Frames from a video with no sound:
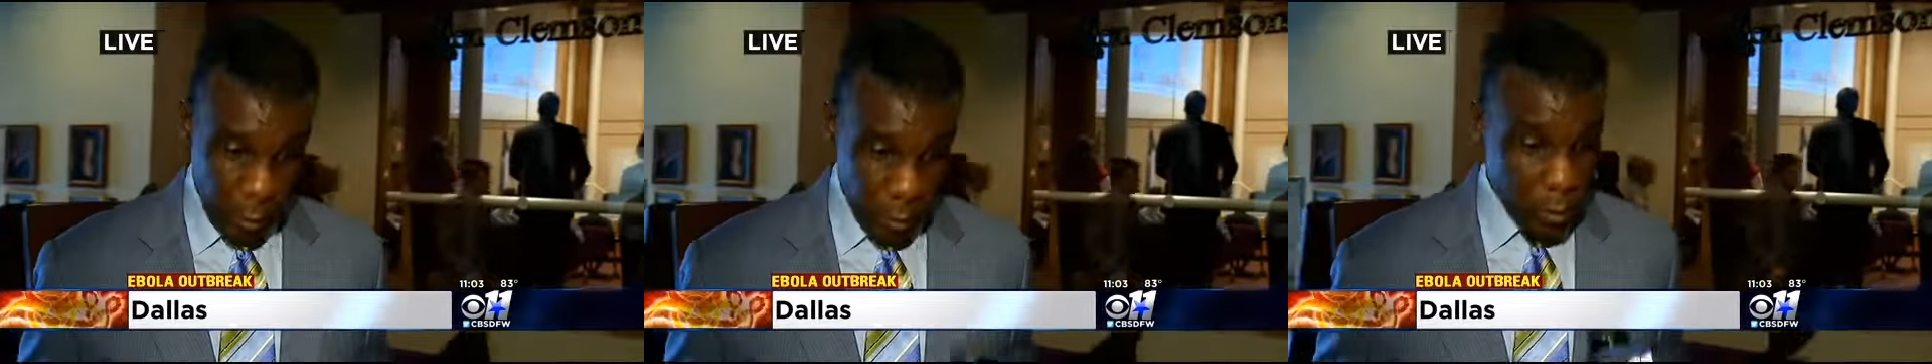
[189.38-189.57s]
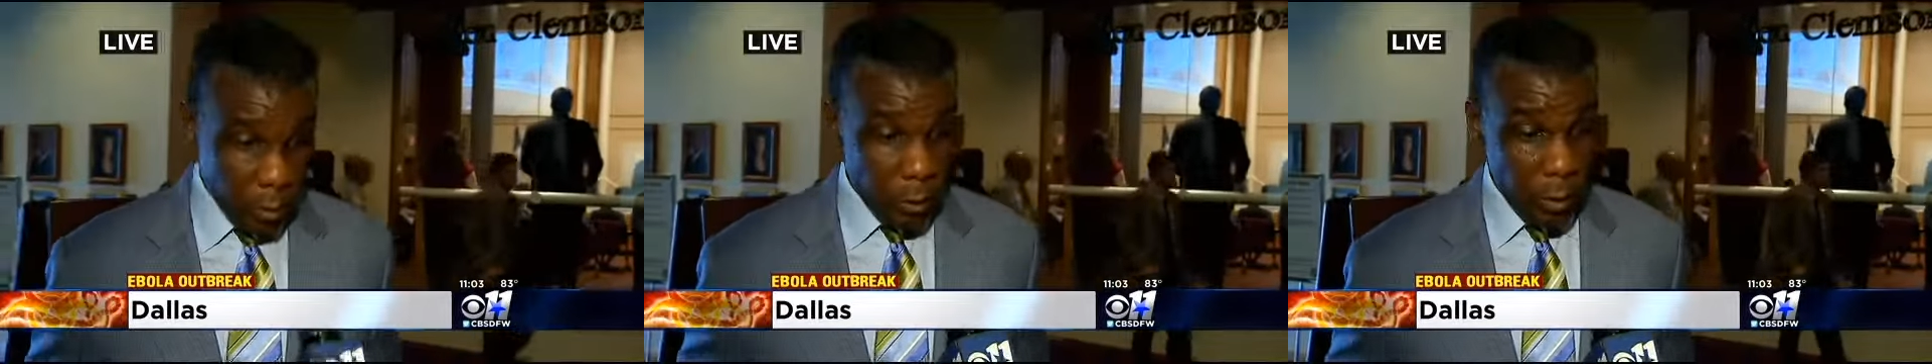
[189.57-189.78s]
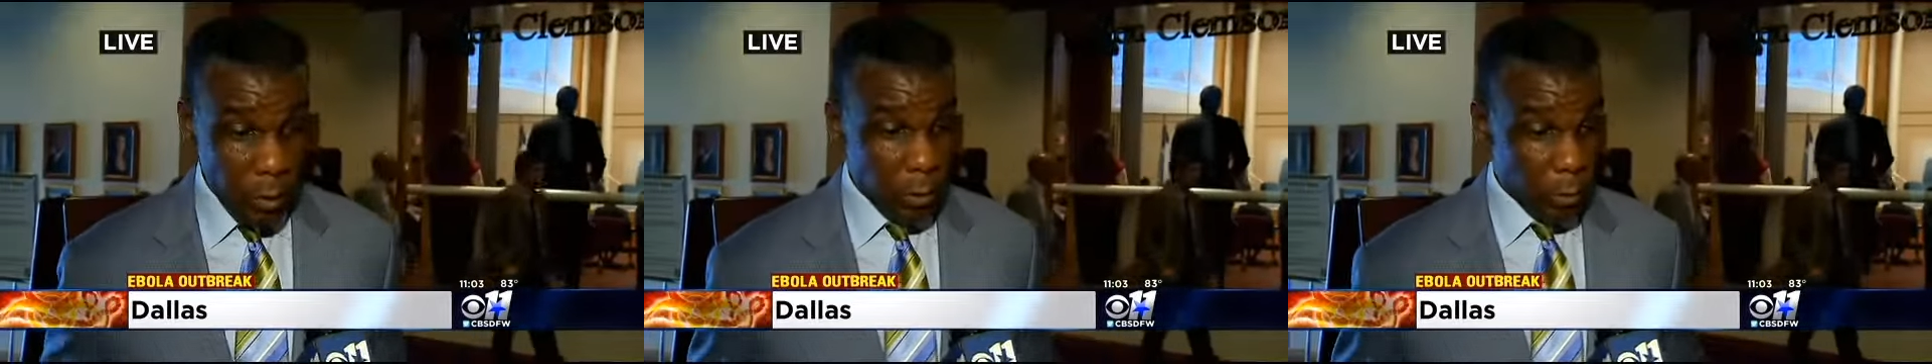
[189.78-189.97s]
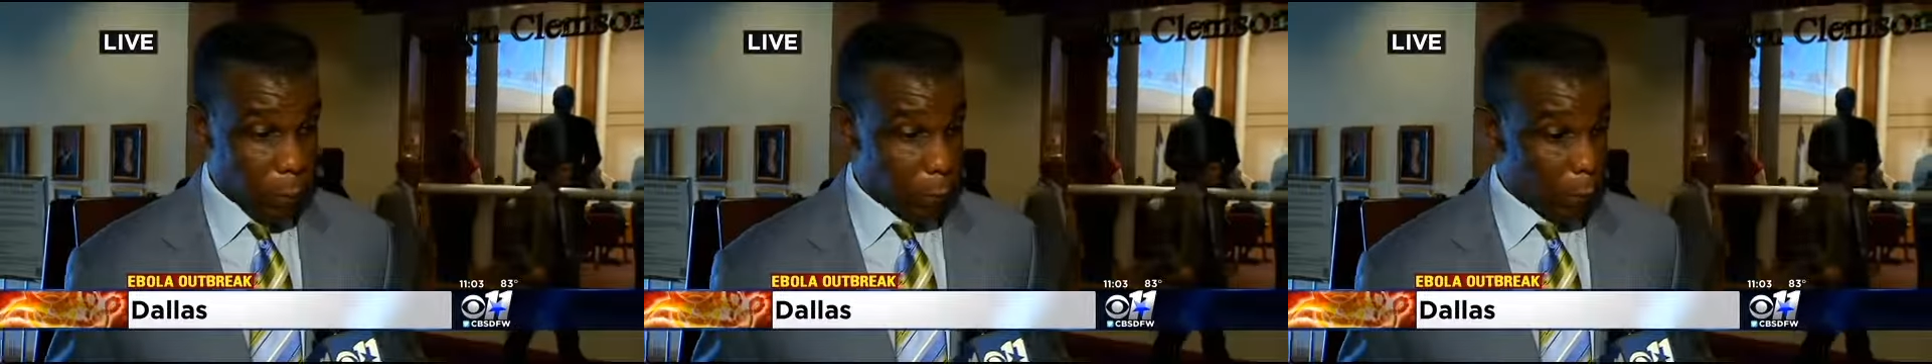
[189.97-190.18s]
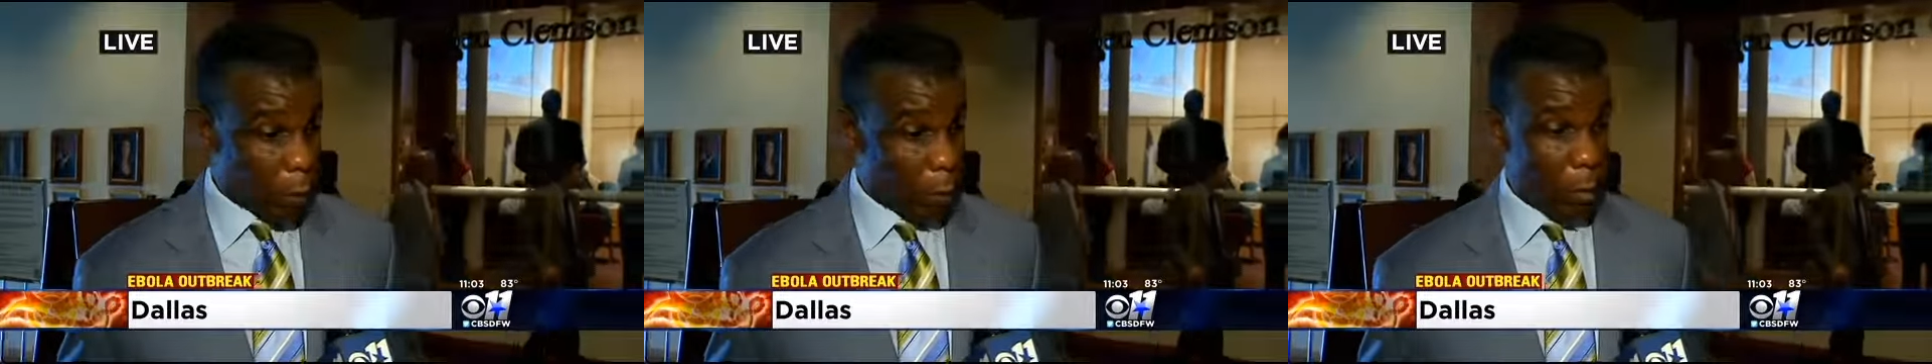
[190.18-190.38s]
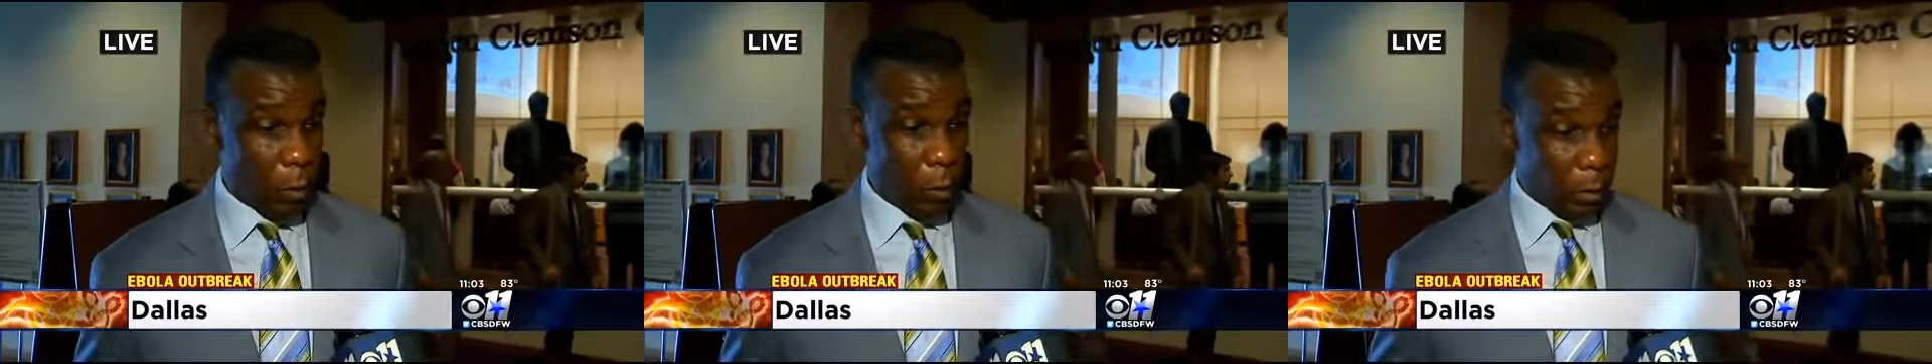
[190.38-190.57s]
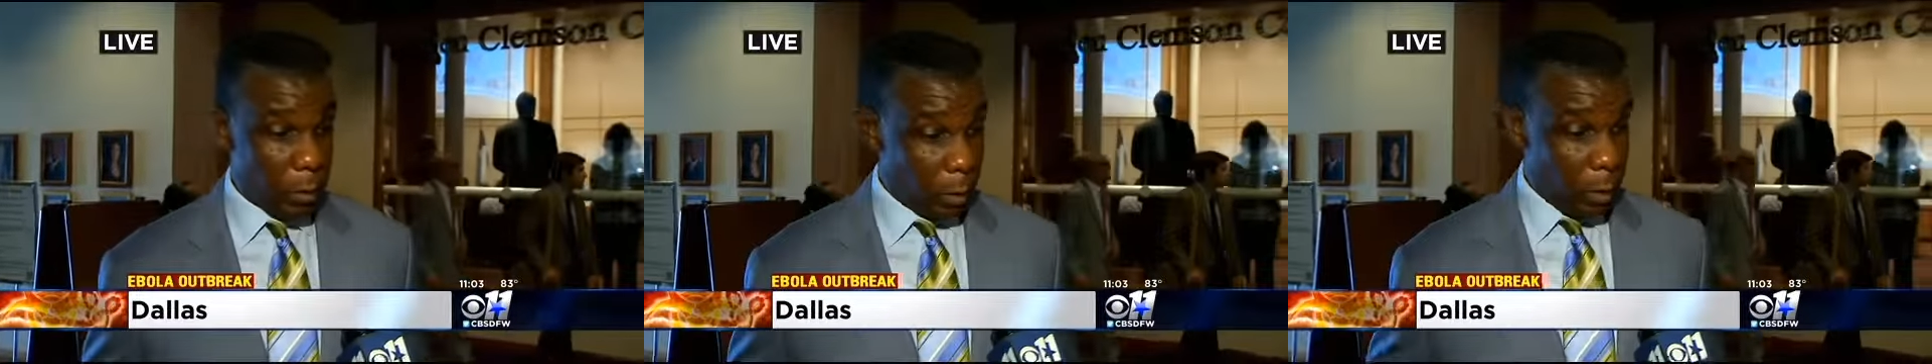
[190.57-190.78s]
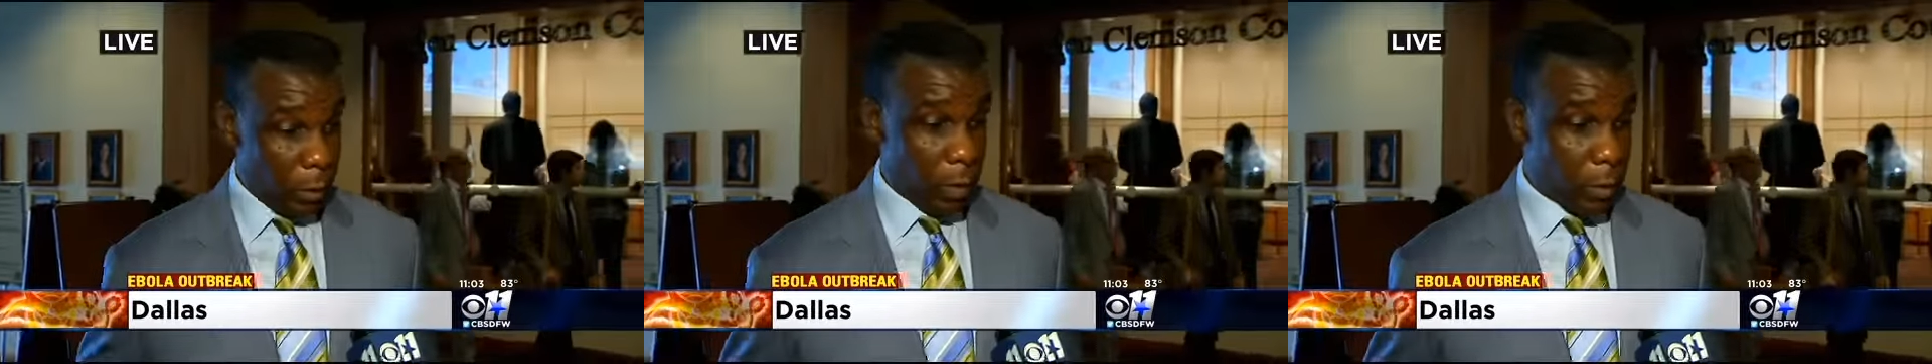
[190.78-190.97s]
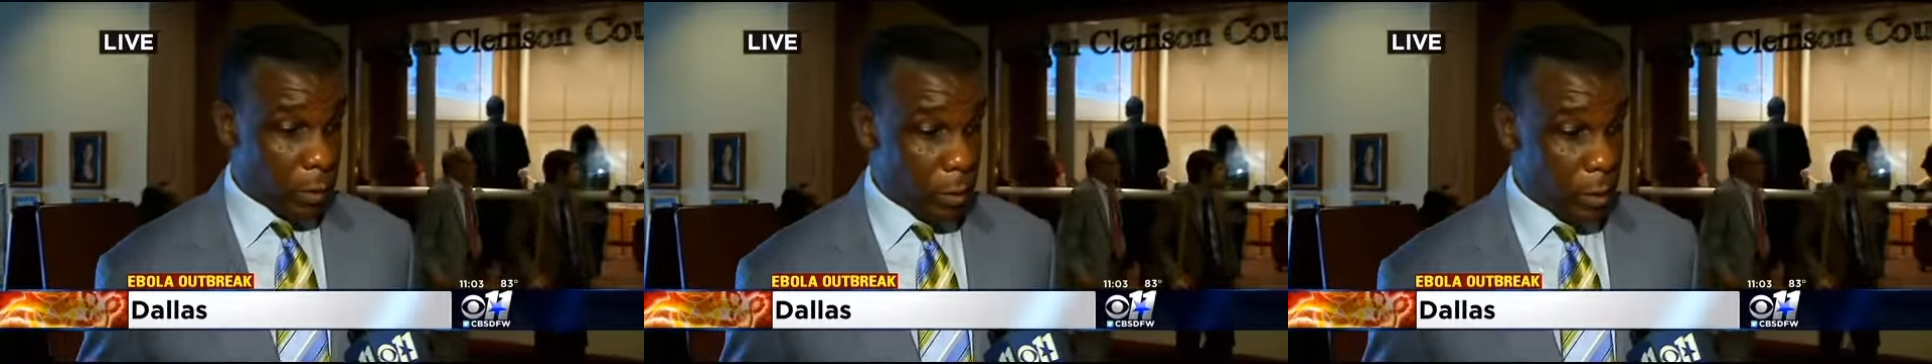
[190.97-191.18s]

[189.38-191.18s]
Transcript: Easier to get the flu than it is